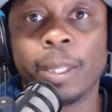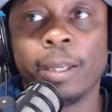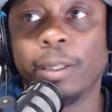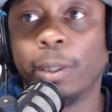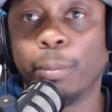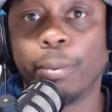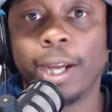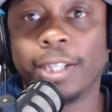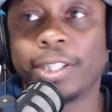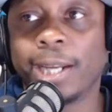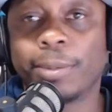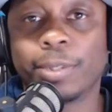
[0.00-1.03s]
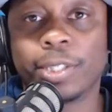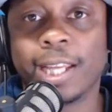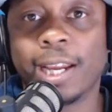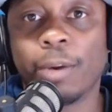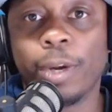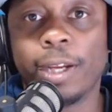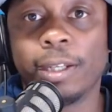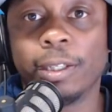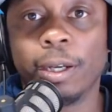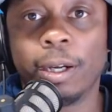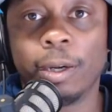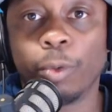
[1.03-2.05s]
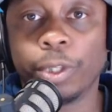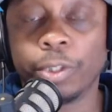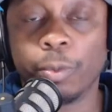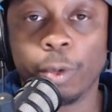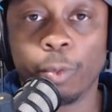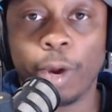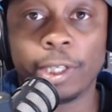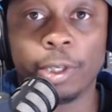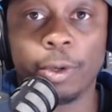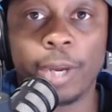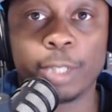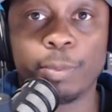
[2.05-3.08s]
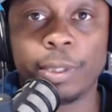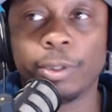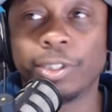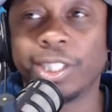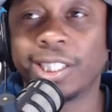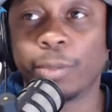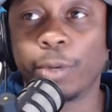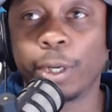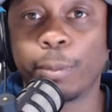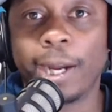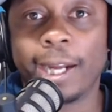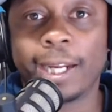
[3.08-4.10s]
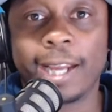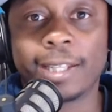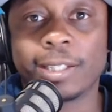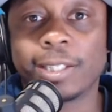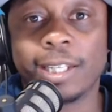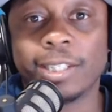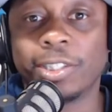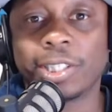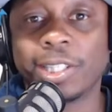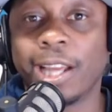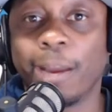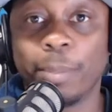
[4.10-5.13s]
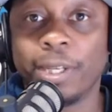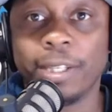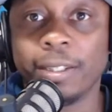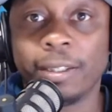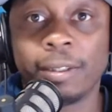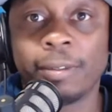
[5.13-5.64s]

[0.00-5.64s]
LeBron James the same way. Rondo has been on JJ Redick podcast and said it's just not me.